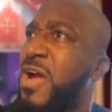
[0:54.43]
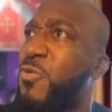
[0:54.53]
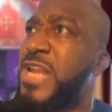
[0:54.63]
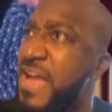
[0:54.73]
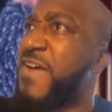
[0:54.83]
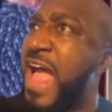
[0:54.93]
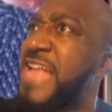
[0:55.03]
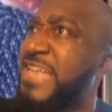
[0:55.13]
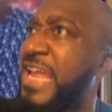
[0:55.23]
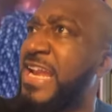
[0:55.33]
whatever
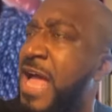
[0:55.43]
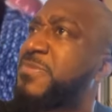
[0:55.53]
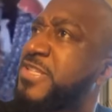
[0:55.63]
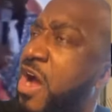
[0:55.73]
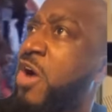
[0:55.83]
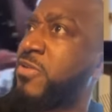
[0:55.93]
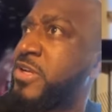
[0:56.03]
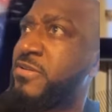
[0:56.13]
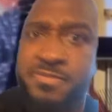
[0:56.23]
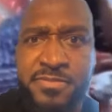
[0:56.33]
I did, I'm sorry.
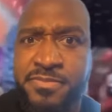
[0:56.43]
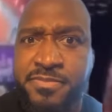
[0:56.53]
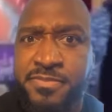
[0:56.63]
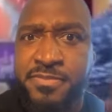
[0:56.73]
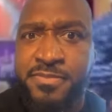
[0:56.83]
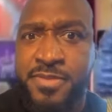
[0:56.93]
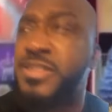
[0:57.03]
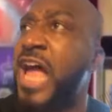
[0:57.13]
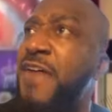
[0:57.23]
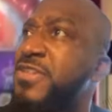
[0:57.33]

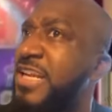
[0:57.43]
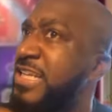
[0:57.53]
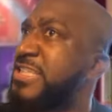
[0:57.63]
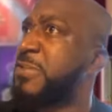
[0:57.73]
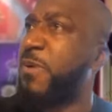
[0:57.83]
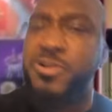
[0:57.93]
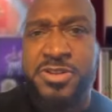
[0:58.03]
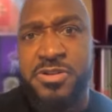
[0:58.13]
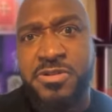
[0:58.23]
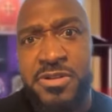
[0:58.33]
Because obviously this is
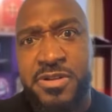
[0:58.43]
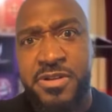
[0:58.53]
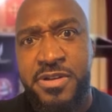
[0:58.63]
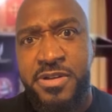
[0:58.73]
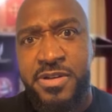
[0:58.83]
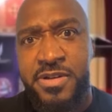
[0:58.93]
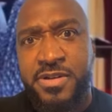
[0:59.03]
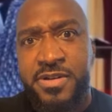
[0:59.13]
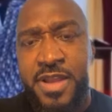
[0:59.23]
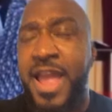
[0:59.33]
personal.
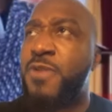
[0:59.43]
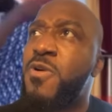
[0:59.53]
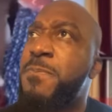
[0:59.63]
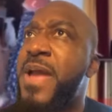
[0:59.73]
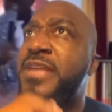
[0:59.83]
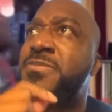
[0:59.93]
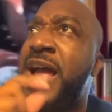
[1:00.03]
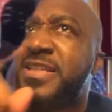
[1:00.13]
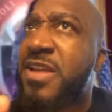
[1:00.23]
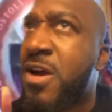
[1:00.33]
I had one pastor,
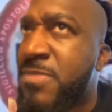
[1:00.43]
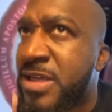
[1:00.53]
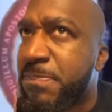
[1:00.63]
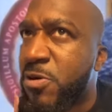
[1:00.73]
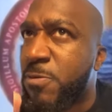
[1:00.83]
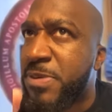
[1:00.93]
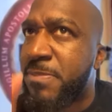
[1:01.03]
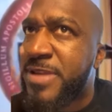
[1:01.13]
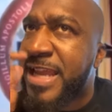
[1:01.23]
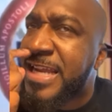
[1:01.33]
man, I saw him in the
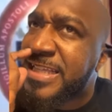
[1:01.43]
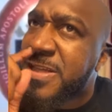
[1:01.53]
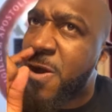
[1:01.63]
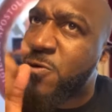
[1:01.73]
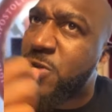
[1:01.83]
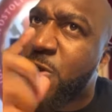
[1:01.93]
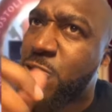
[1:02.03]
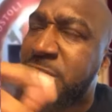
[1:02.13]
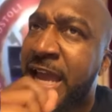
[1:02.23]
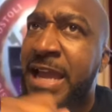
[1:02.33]
pulpit digging his nose the
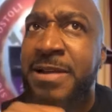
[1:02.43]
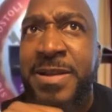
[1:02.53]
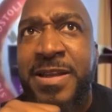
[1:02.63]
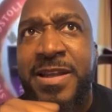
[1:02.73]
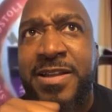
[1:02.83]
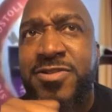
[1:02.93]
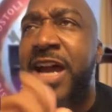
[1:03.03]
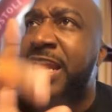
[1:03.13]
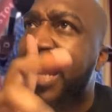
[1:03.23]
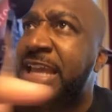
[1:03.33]
whole time.
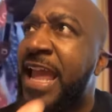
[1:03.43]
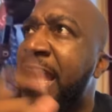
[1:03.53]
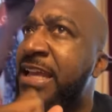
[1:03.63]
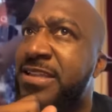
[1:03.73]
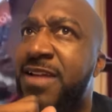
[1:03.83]
Trying to lay hands.